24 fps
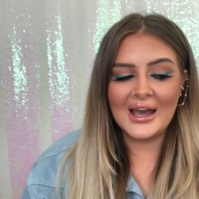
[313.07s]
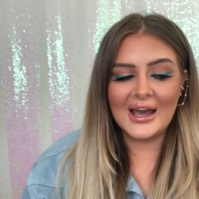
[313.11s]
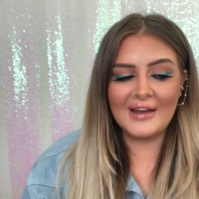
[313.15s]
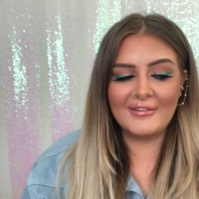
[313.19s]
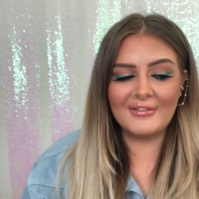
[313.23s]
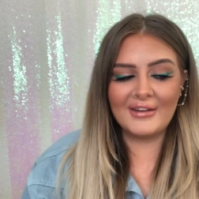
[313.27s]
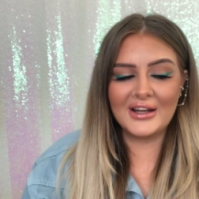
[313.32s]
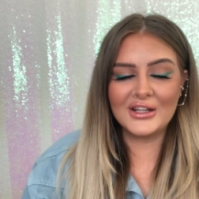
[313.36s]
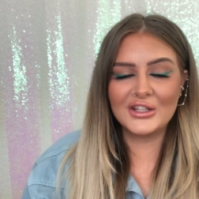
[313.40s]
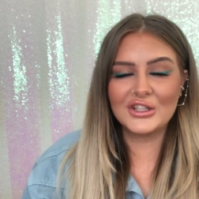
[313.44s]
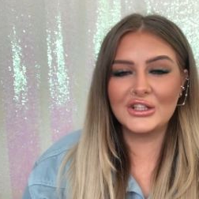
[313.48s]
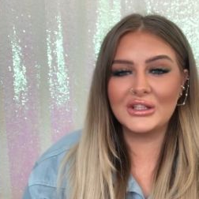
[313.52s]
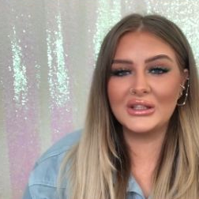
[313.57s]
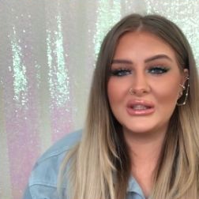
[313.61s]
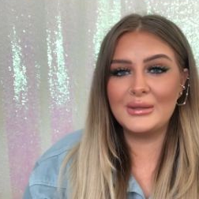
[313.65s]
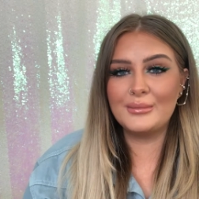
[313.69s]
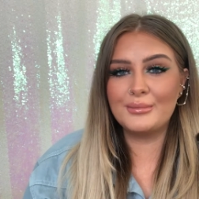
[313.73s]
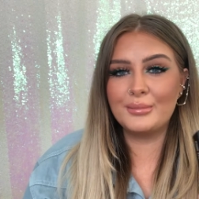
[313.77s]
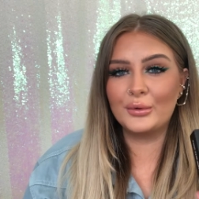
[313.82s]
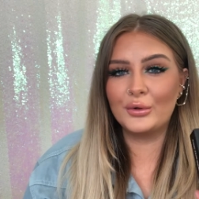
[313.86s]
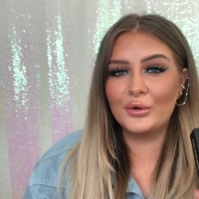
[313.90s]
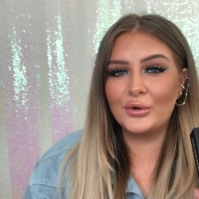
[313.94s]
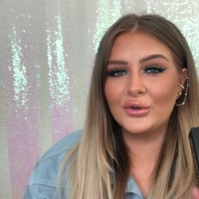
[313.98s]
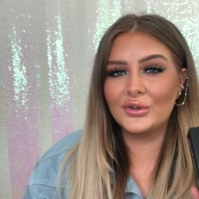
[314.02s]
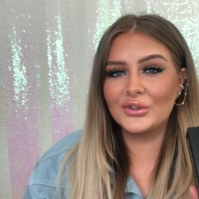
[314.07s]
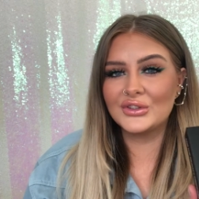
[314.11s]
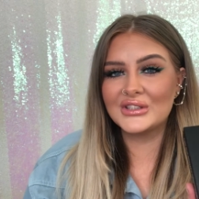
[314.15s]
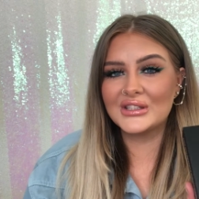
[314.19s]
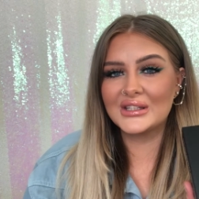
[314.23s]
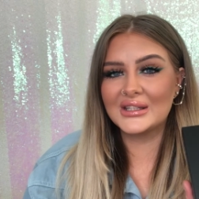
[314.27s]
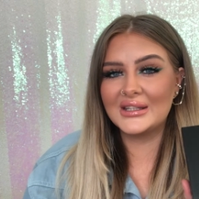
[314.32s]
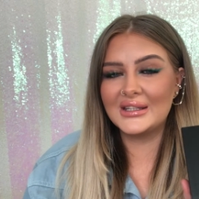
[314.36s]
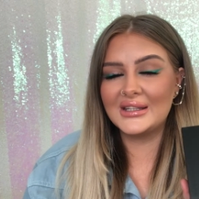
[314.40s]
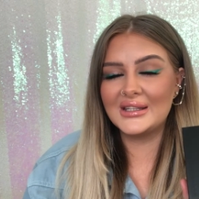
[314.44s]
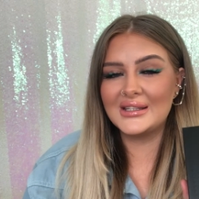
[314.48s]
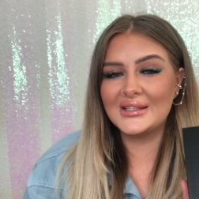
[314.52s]
I've actually bought
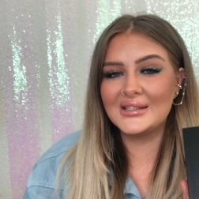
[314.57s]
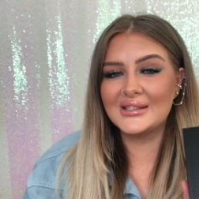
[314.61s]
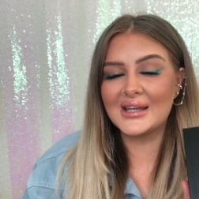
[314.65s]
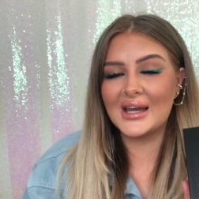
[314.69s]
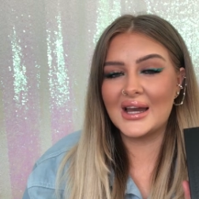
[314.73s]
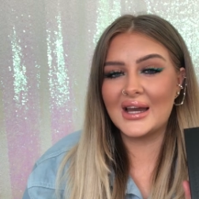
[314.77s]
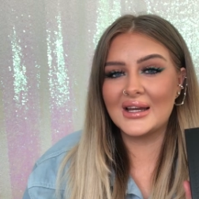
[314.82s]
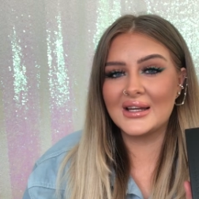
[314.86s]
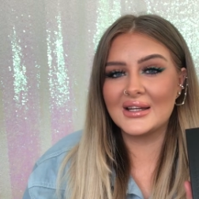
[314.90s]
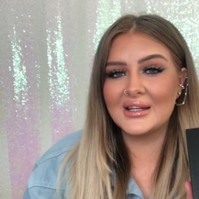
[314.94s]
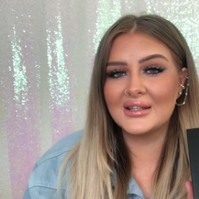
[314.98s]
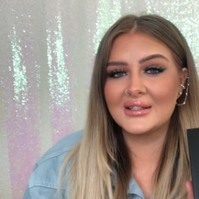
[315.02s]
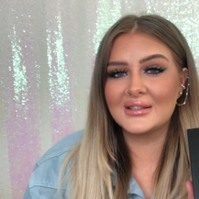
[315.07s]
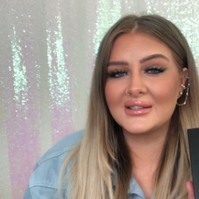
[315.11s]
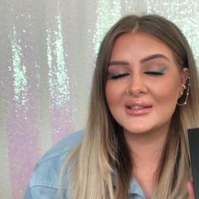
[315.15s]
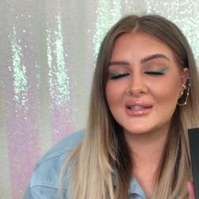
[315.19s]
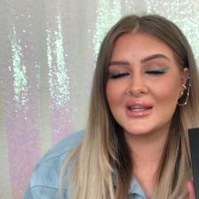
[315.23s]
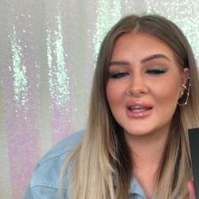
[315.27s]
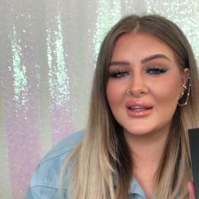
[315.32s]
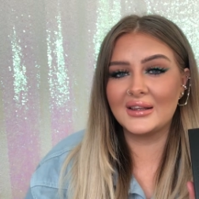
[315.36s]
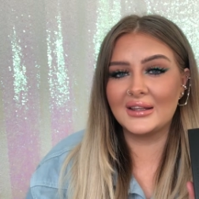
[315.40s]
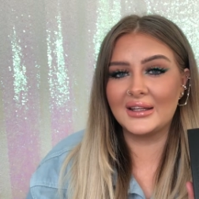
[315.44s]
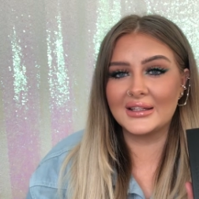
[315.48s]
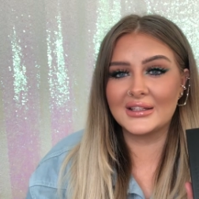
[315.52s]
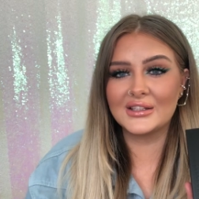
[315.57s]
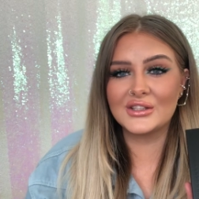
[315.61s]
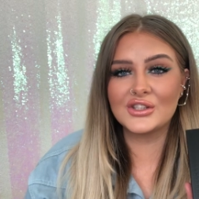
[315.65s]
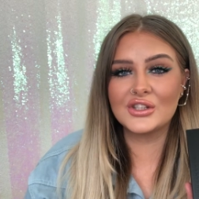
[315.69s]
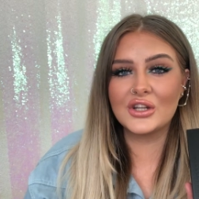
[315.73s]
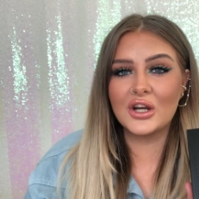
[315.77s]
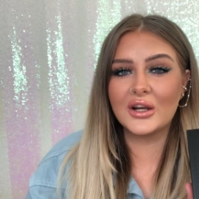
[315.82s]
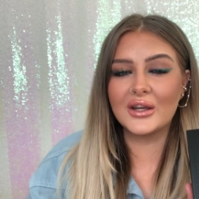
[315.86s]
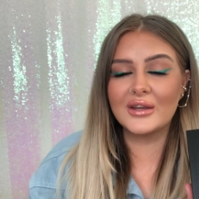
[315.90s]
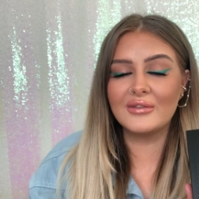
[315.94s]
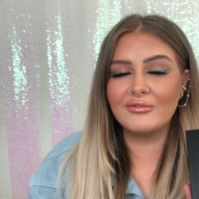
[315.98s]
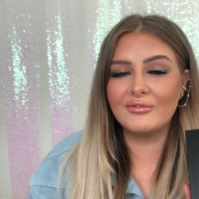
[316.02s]
these as like
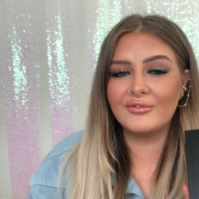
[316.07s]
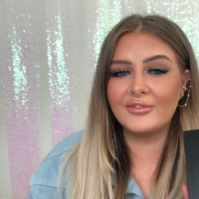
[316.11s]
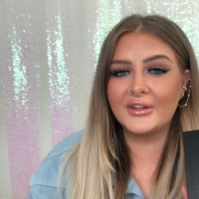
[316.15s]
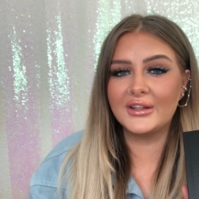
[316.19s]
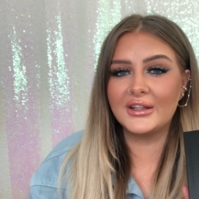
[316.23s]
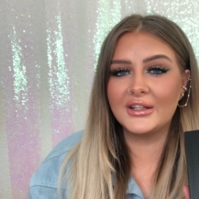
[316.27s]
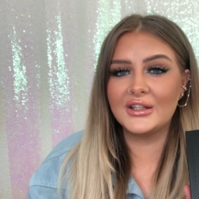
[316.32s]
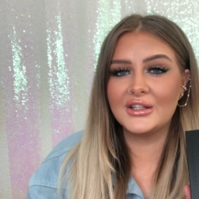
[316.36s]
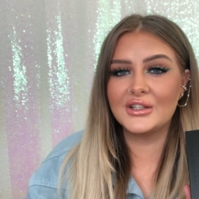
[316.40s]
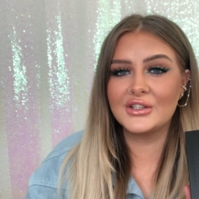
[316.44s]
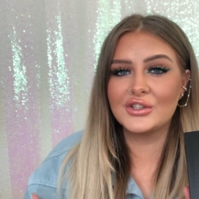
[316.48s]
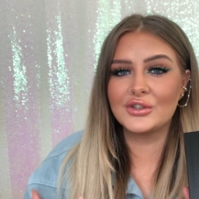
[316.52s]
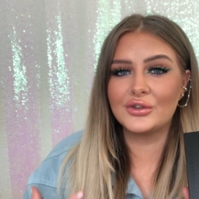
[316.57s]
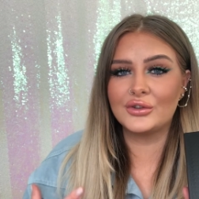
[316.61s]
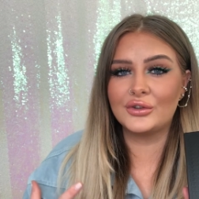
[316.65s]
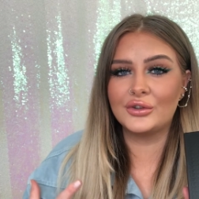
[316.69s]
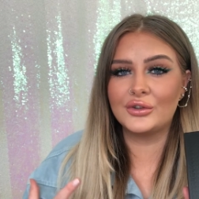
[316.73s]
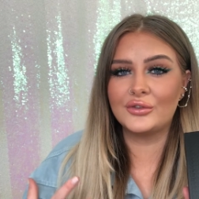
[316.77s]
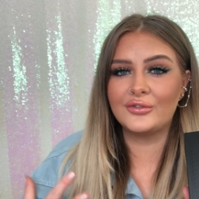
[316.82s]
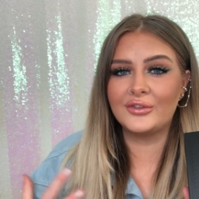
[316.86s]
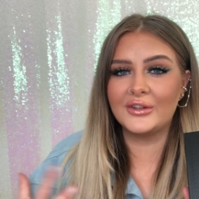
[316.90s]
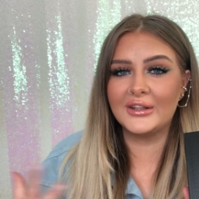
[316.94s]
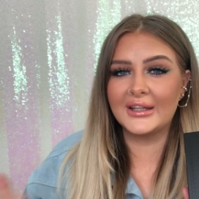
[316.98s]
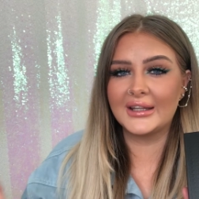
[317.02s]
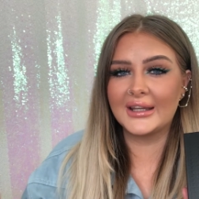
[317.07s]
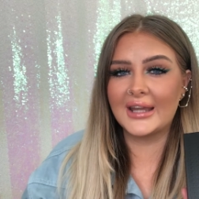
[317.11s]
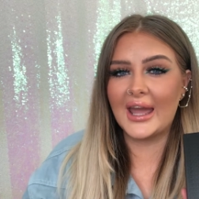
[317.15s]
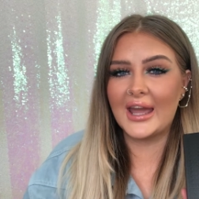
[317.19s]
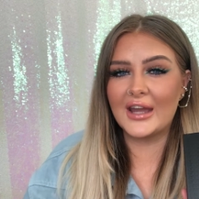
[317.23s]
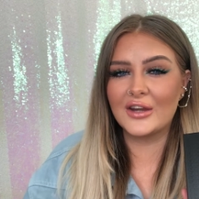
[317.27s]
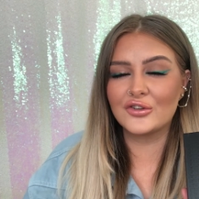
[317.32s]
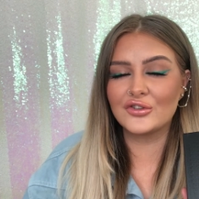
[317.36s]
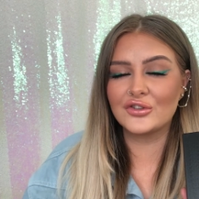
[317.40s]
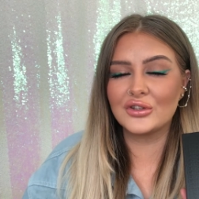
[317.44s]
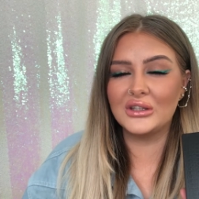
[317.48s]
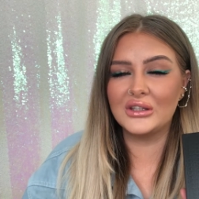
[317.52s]
stocking fillers or for like
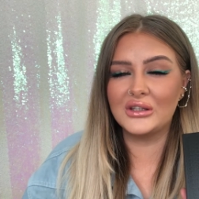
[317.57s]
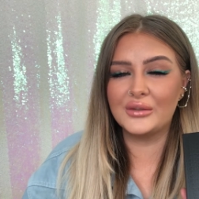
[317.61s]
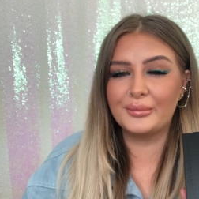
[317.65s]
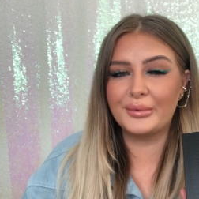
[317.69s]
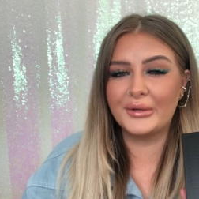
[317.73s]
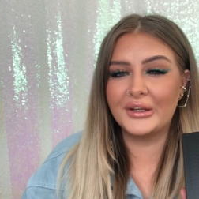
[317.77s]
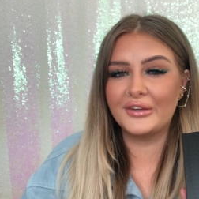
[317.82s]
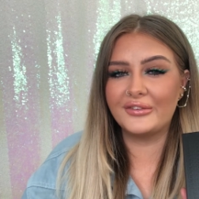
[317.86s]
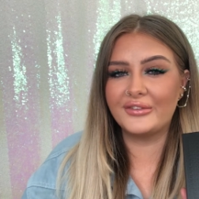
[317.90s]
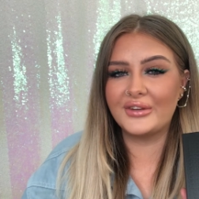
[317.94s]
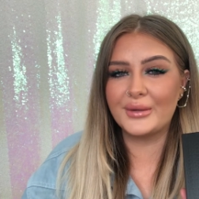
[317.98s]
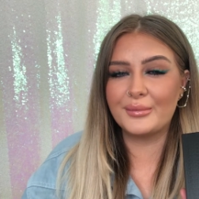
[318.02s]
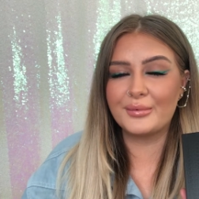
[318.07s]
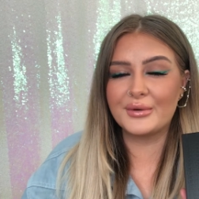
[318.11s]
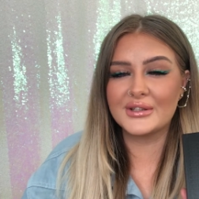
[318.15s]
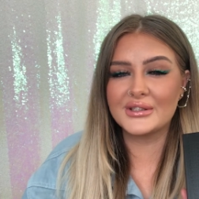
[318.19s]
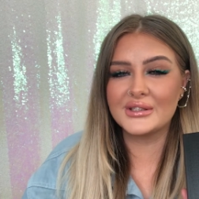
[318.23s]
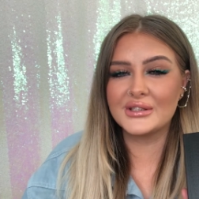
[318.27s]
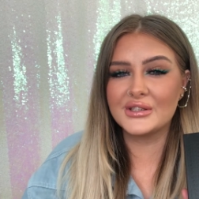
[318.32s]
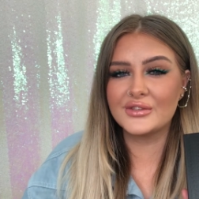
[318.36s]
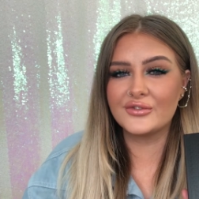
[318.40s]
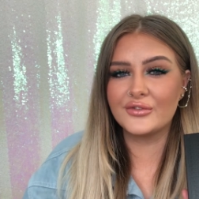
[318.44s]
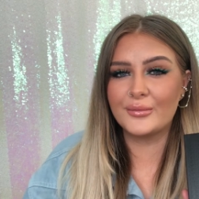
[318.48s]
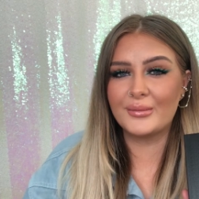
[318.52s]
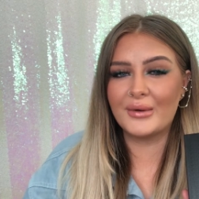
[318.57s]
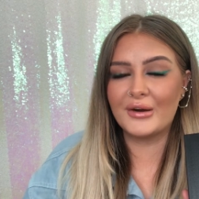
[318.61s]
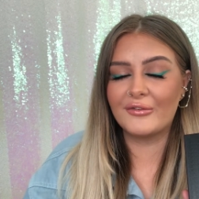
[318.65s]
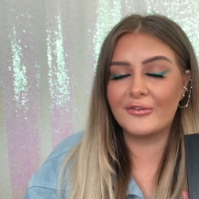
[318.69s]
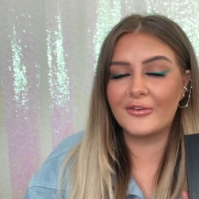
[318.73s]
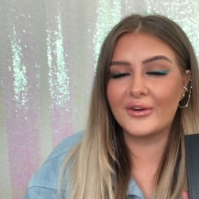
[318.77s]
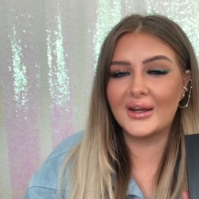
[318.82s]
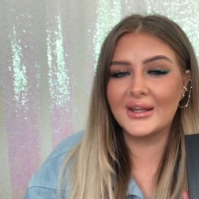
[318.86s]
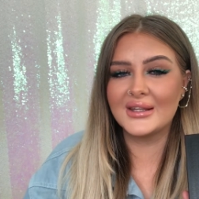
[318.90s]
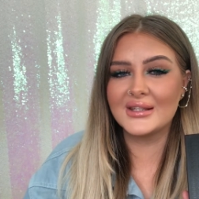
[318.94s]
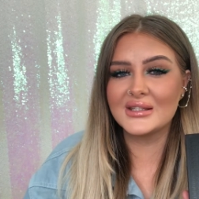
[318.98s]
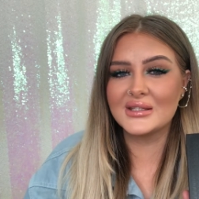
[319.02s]
extra little birthday presents for my
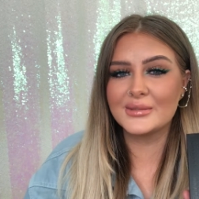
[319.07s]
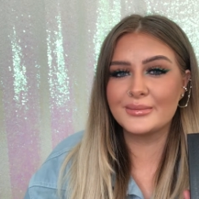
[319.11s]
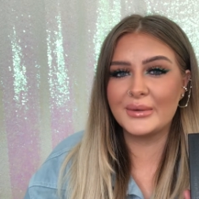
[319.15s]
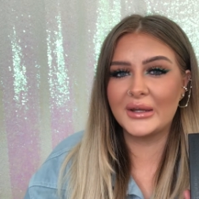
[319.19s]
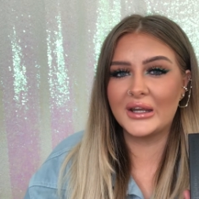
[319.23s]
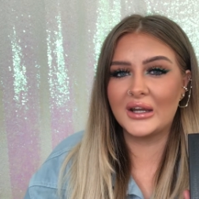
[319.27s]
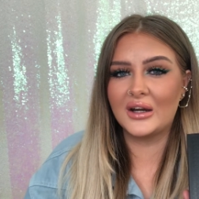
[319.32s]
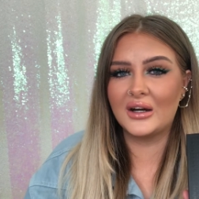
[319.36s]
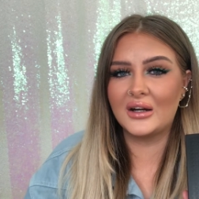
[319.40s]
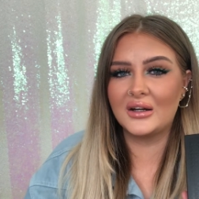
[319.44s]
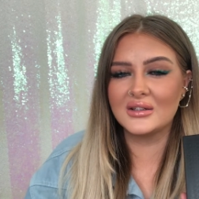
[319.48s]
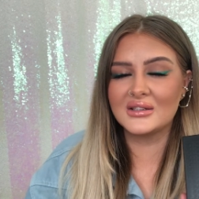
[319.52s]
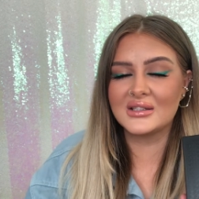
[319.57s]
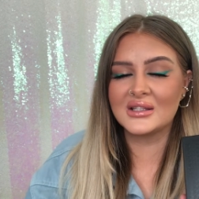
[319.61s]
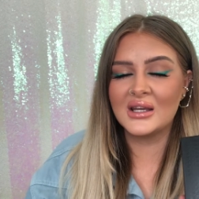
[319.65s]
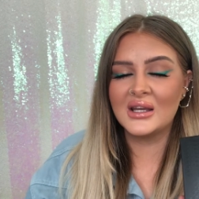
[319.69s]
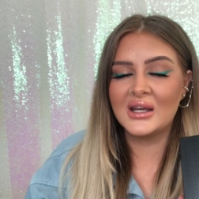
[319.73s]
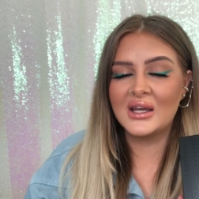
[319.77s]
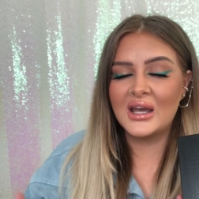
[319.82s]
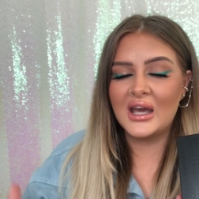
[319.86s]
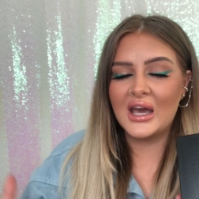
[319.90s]
friends because